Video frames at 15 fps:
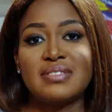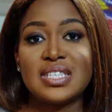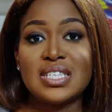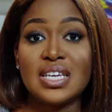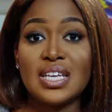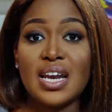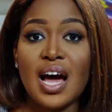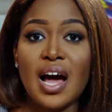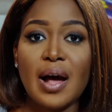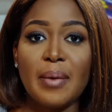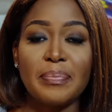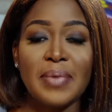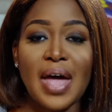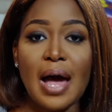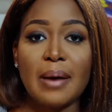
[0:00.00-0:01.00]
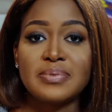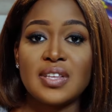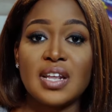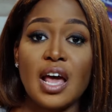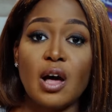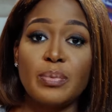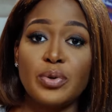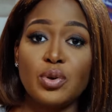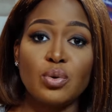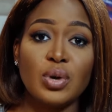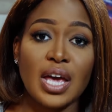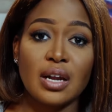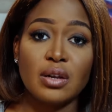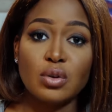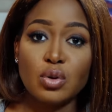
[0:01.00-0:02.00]
I've seen um, apps that help you
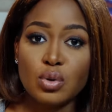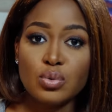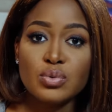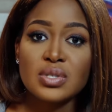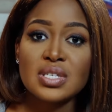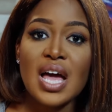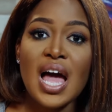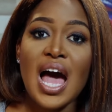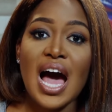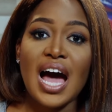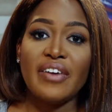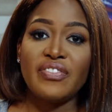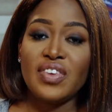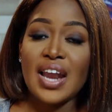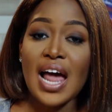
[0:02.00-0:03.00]
get loans. I've